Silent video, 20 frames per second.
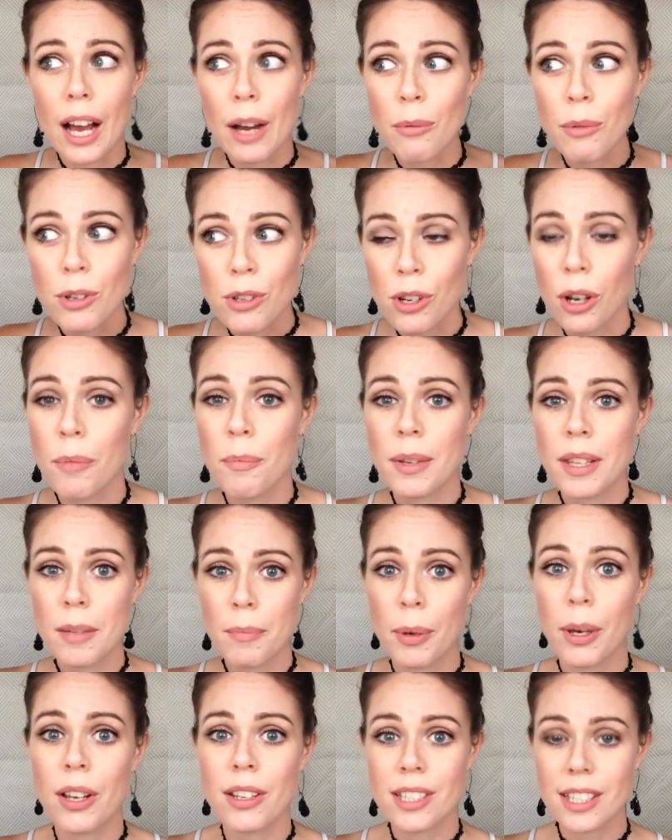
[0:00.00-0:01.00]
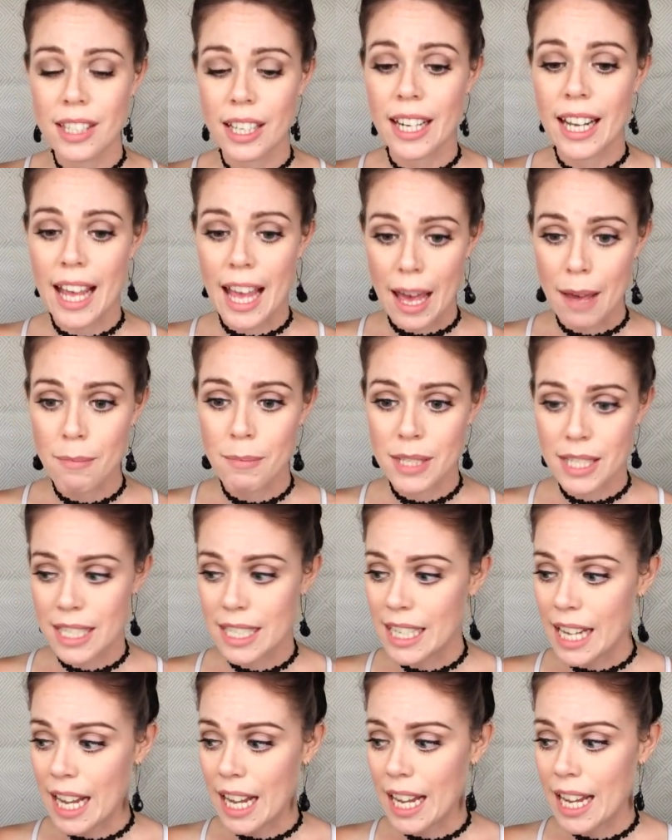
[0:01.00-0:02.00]
I would not be the person that I am
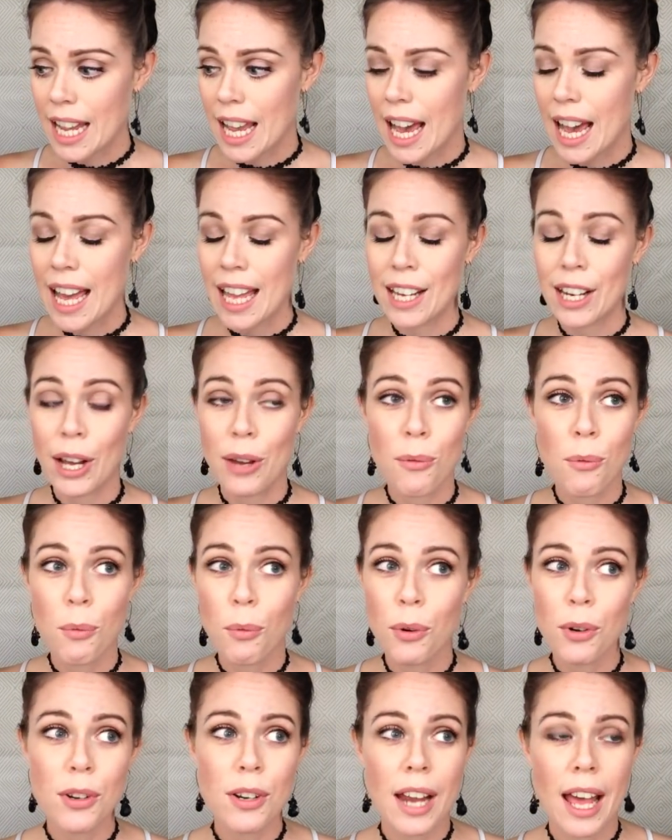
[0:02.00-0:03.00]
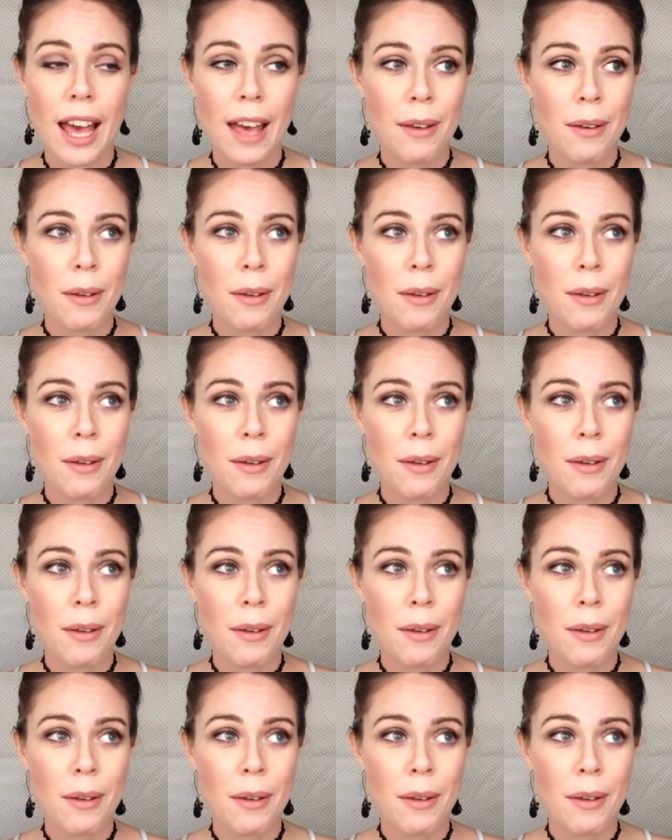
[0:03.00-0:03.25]
today and I wouldn't